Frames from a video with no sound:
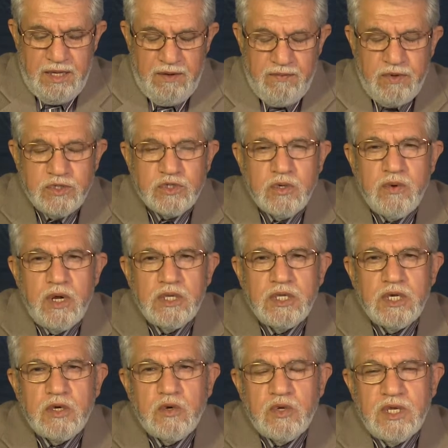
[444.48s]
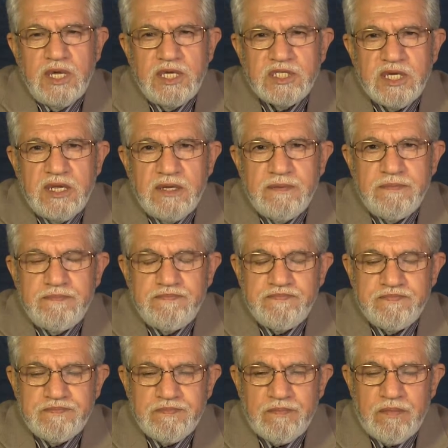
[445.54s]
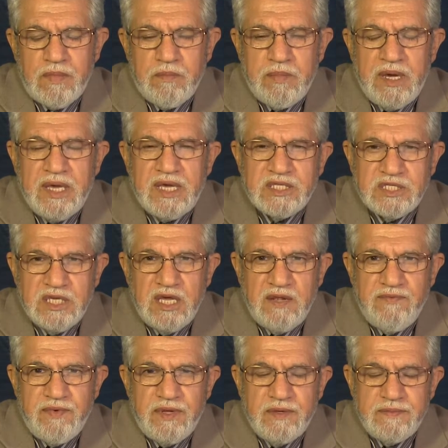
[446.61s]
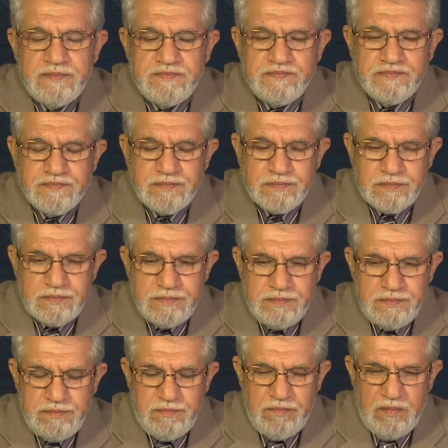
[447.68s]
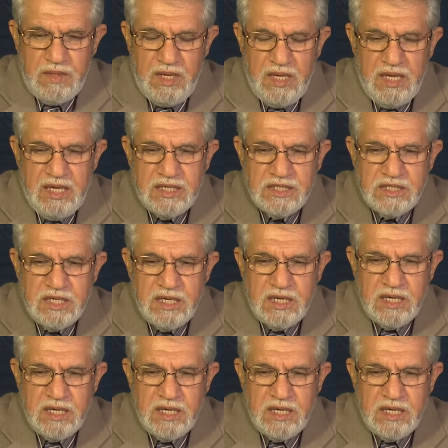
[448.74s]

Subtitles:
first of all, the creation by itself is